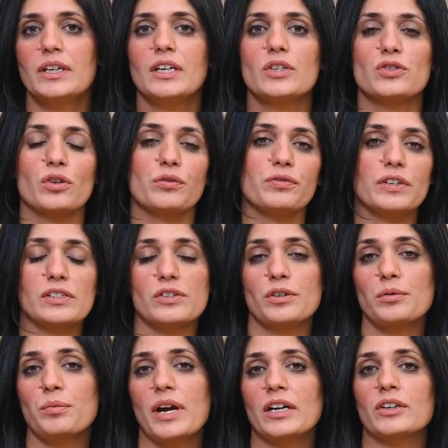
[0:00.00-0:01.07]
So visitor
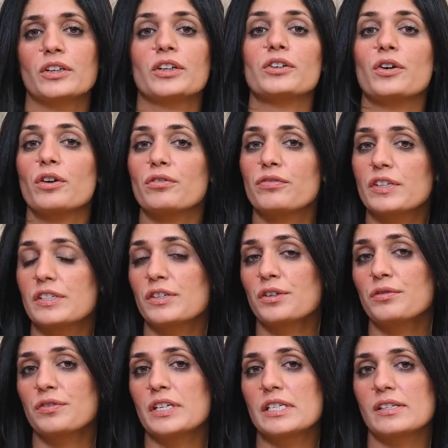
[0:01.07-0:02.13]
record or visitor
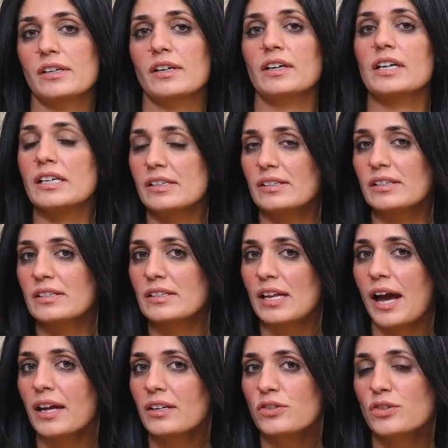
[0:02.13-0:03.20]
visa is the
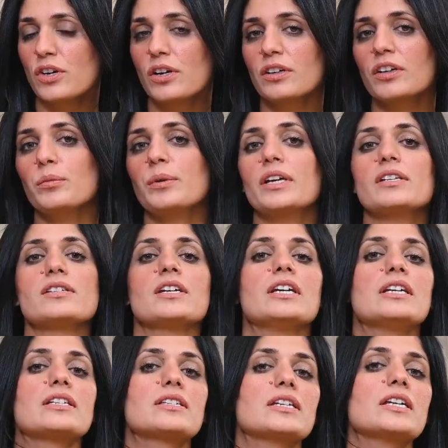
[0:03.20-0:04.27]
status document.
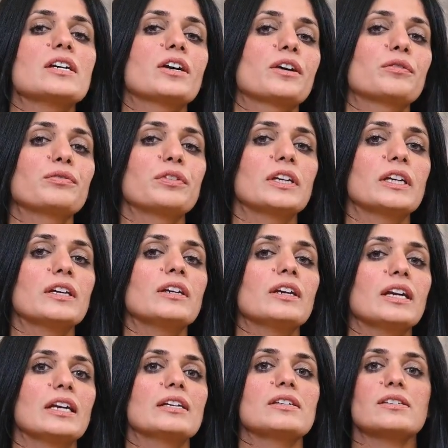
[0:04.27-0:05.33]
TRV
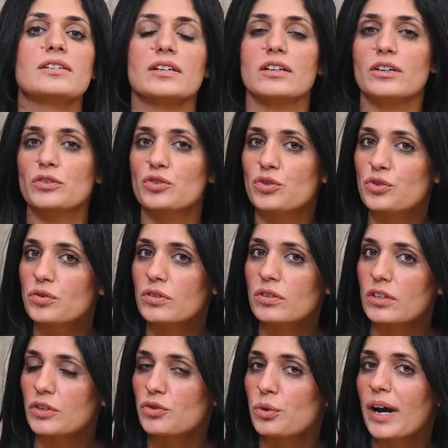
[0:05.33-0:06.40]
is
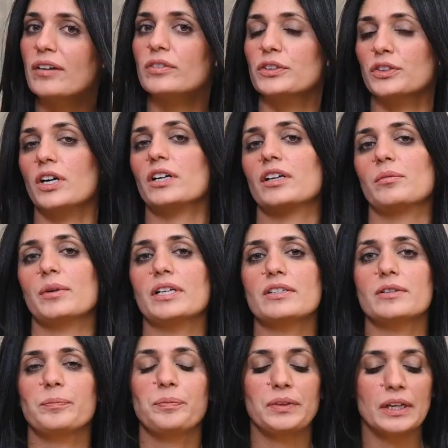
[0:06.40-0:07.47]
the travel document.
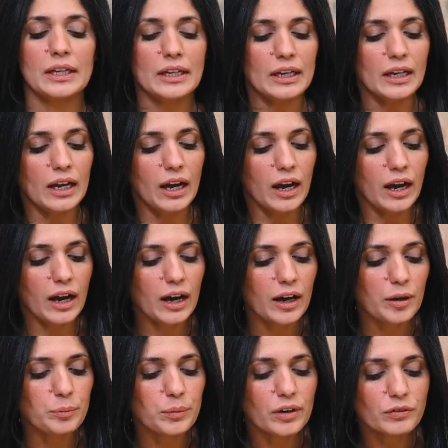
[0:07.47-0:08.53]

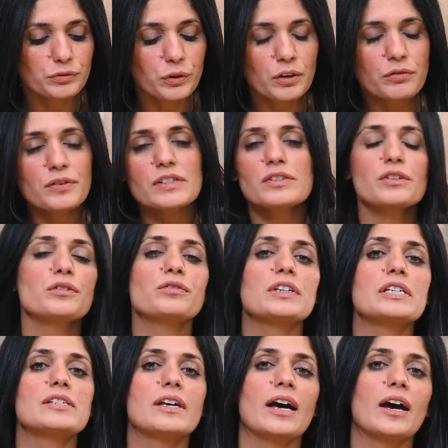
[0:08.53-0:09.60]
For visitor
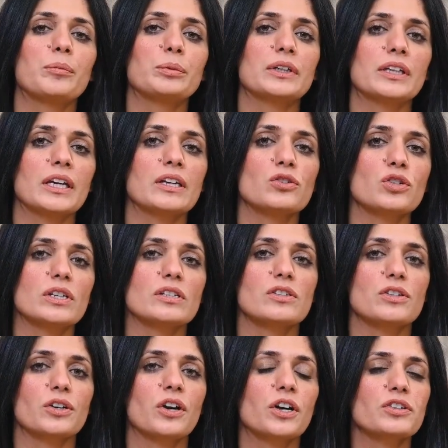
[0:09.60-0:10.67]
visa applications,
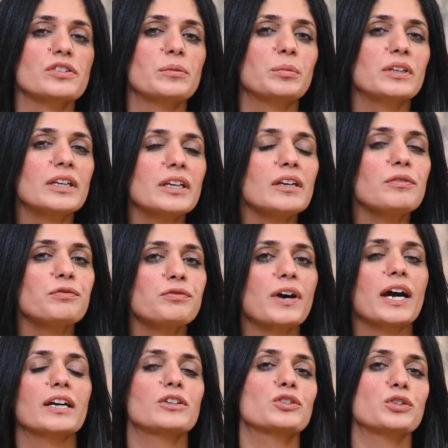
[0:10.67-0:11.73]
there are some key
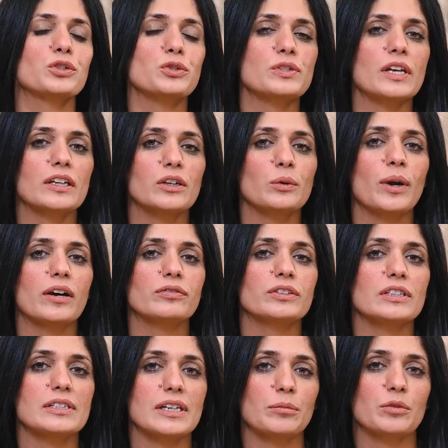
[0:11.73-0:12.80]
factors that you have to
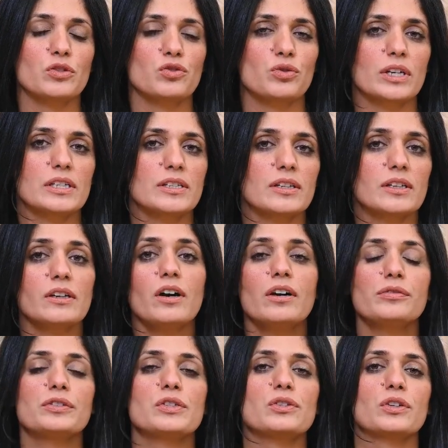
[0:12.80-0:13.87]
demonstrate to the
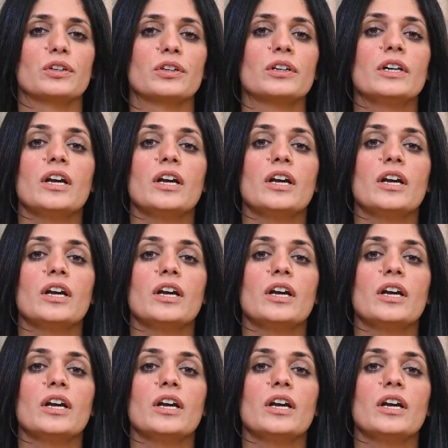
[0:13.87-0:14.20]
officer